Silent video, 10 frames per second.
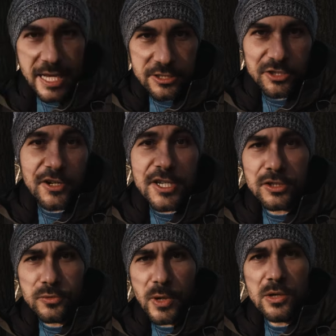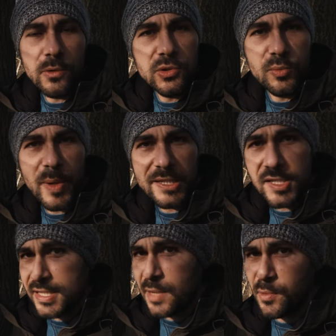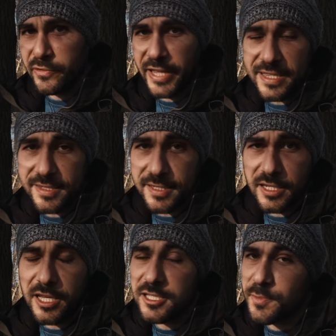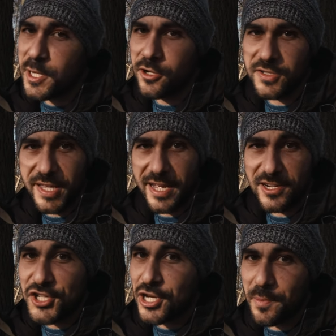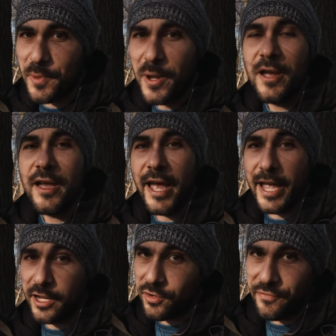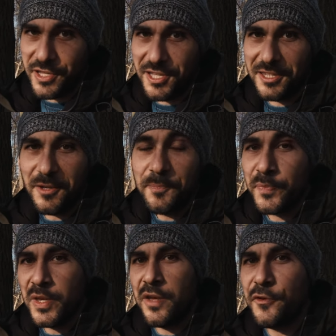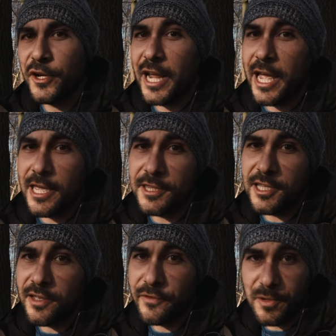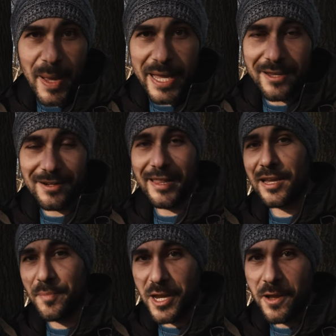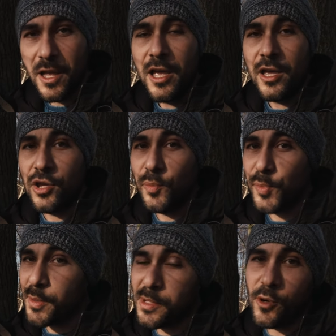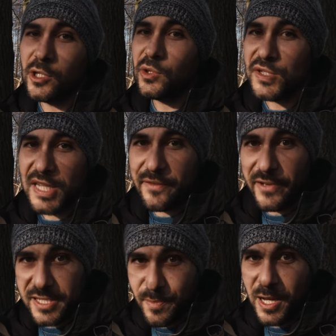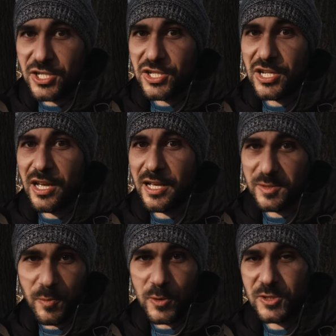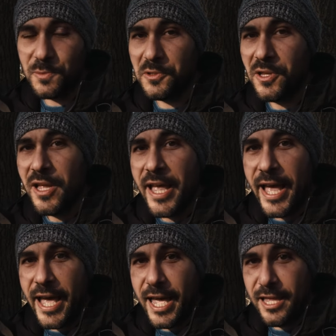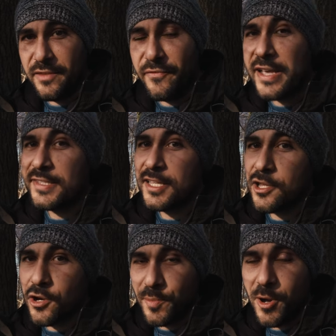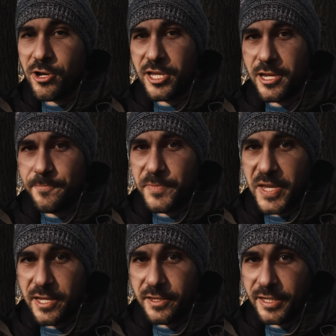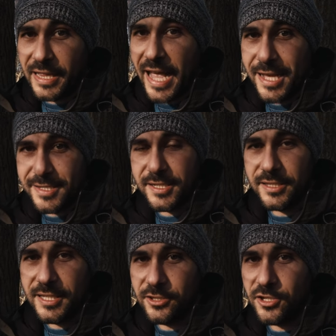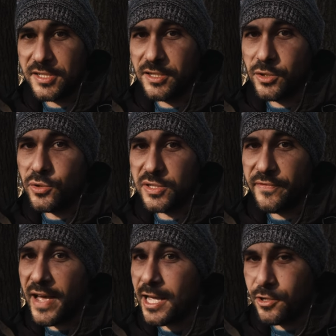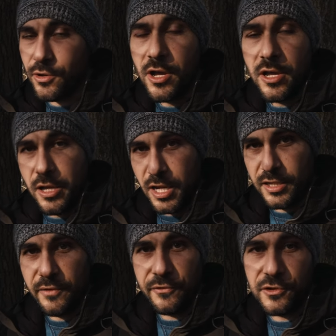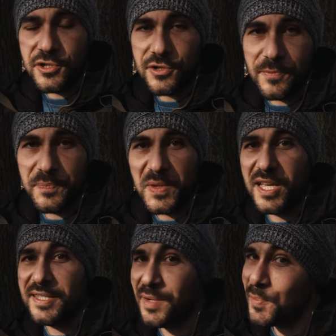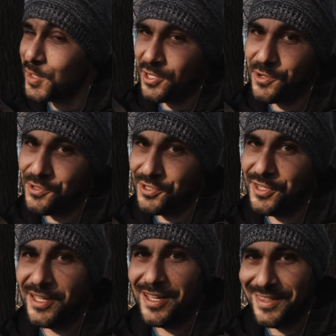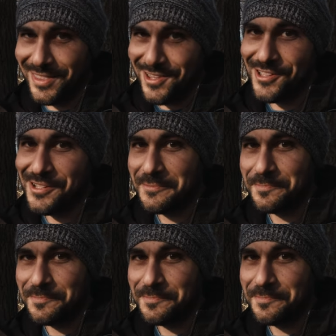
Another reason why you want to buy this type of lenses is because they are cheap and convenient. If you are an indie filmmaker like me, you probably want to save as much as possible. And investing your money in glass that doesn't lose value in the future, it's a pretty good uh, deal.